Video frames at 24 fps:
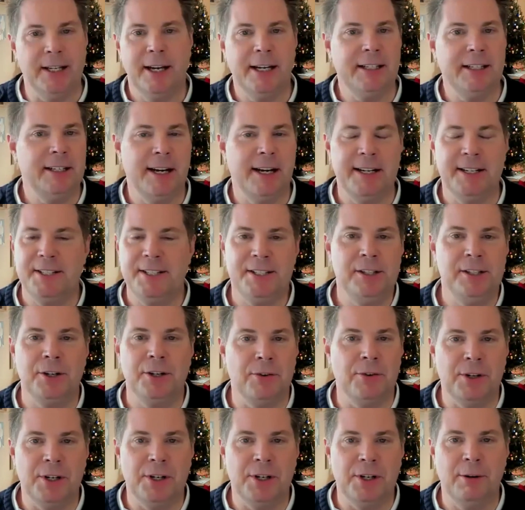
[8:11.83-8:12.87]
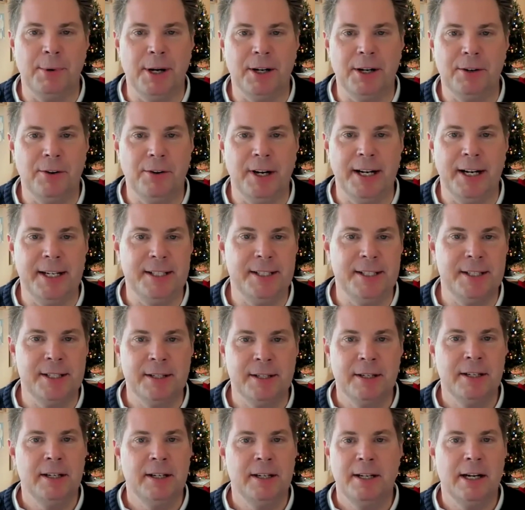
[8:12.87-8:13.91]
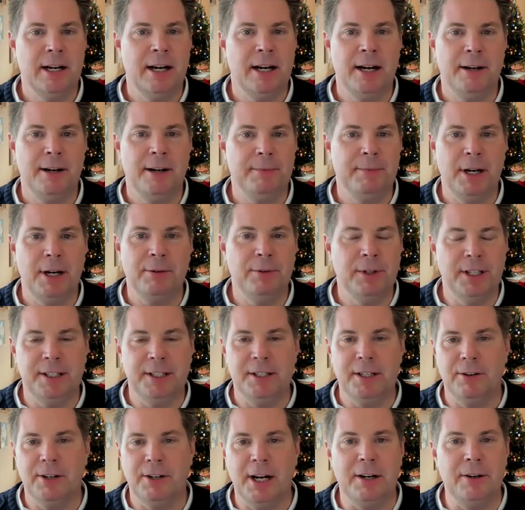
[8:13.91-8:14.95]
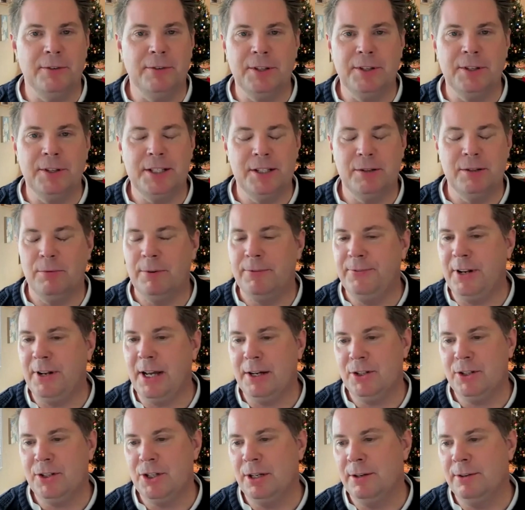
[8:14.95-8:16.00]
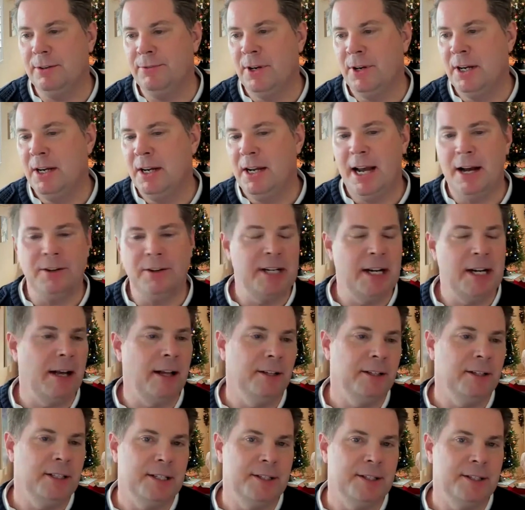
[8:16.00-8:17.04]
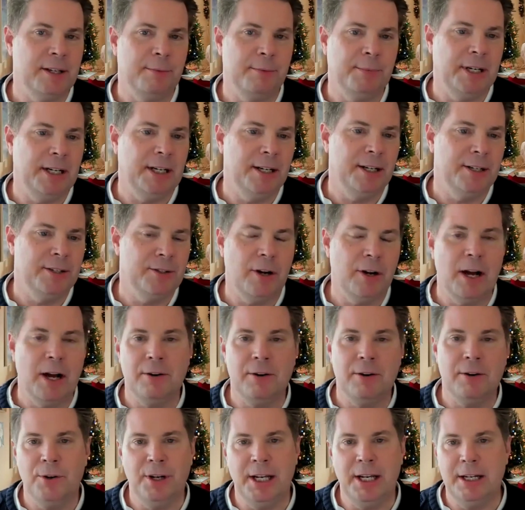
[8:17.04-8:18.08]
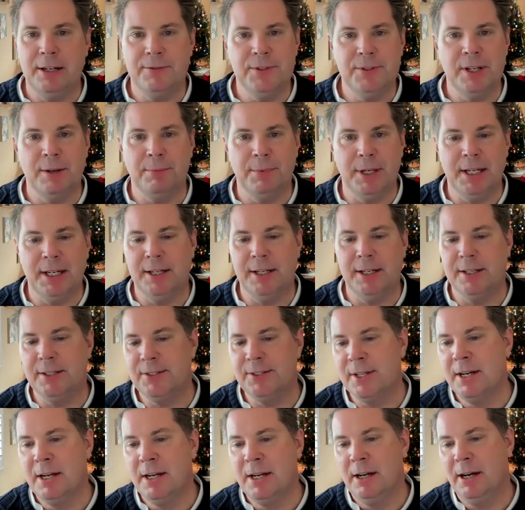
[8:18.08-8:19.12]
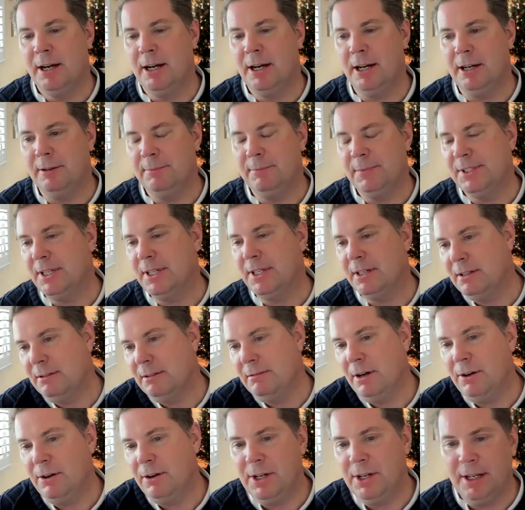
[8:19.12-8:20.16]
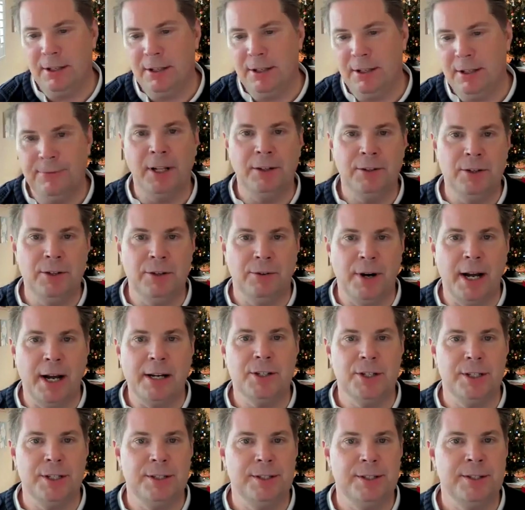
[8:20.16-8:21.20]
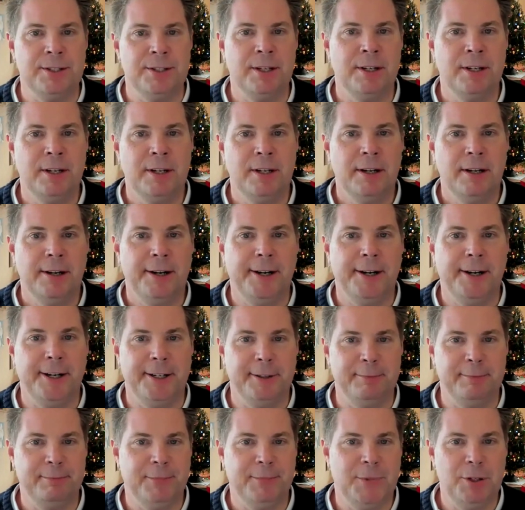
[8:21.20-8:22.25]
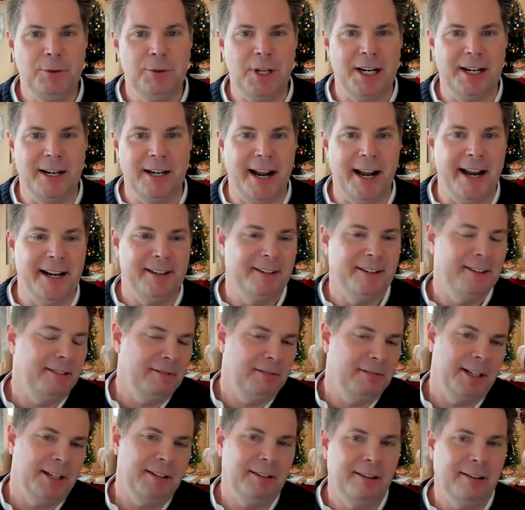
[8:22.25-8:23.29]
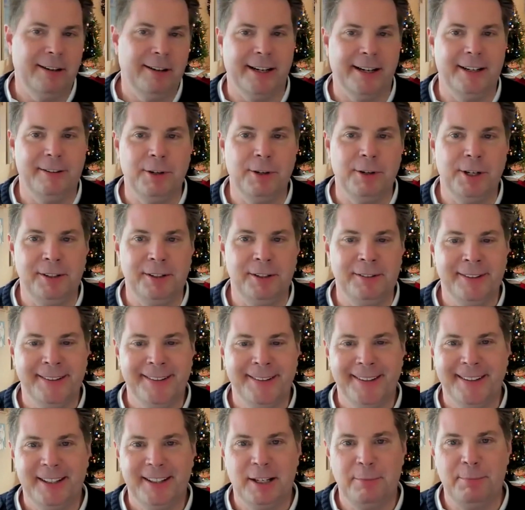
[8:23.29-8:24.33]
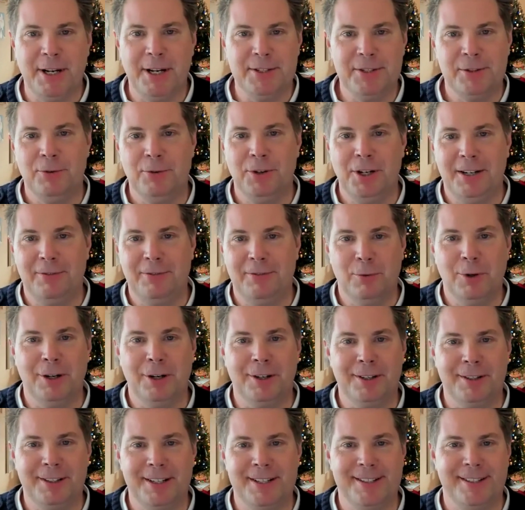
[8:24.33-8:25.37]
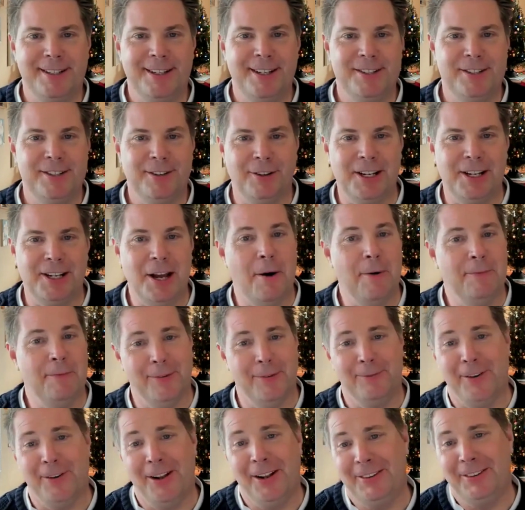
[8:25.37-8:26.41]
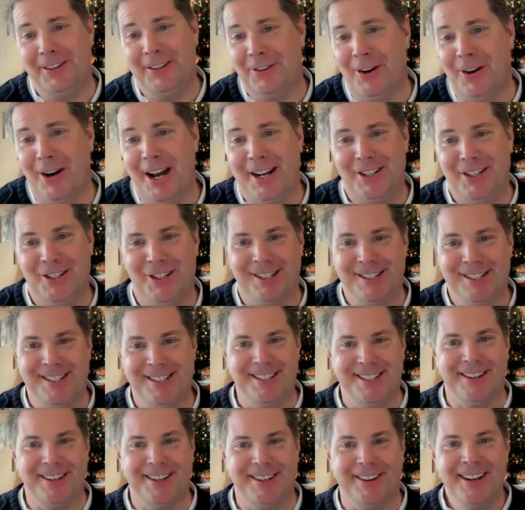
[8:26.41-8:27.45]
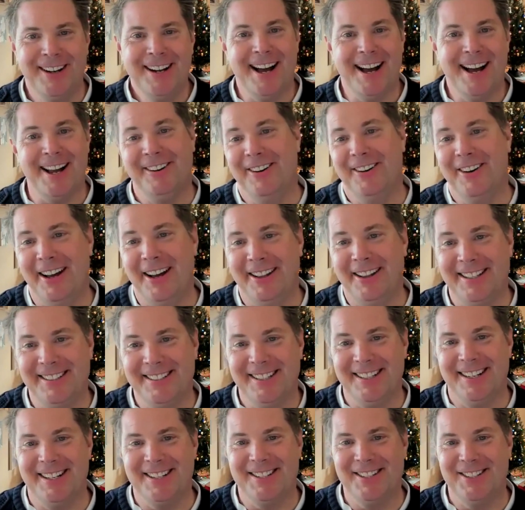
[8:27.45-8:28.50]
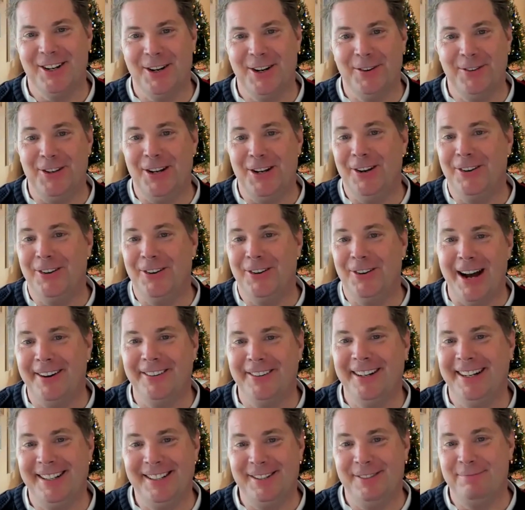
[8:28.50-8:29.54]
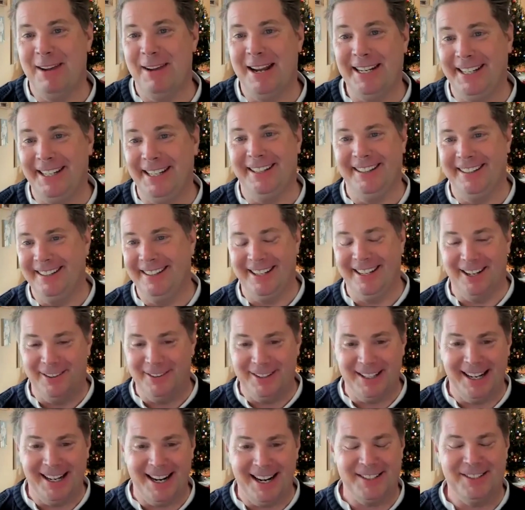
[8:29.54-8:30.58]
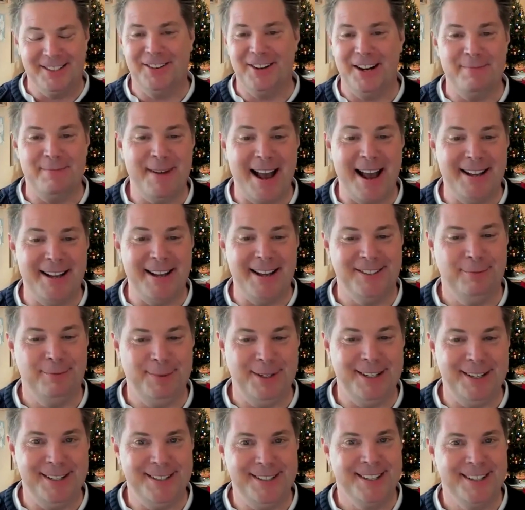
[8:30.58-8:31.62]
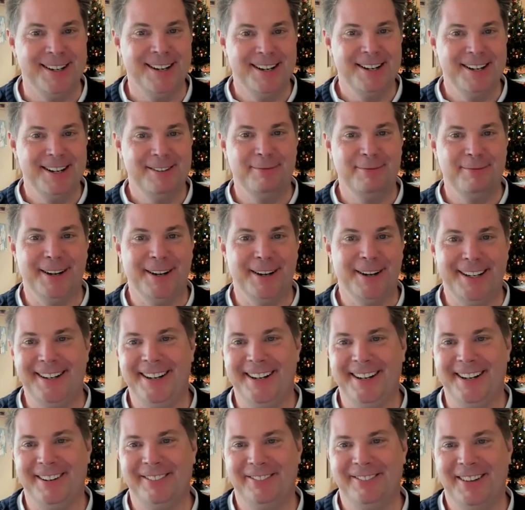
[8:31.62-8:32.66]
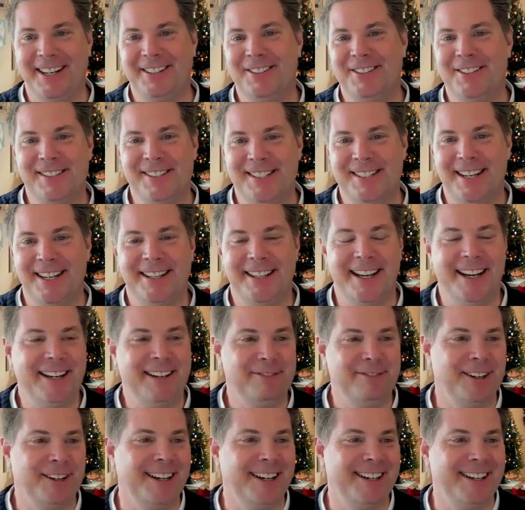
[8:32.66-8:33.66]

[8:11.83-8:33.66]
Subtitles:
I still don't care about grades. I really don't. I don't think it's a reflection of how talented somebody is or how creative somebody is. It's like, okay, you follow directions, you get an A. And we're like, all right, well, the best creative work doesn't necessarily come from following directions. So I don't know how that's going to serve you out in making, the next great masterpiece. But I shouldn't say that.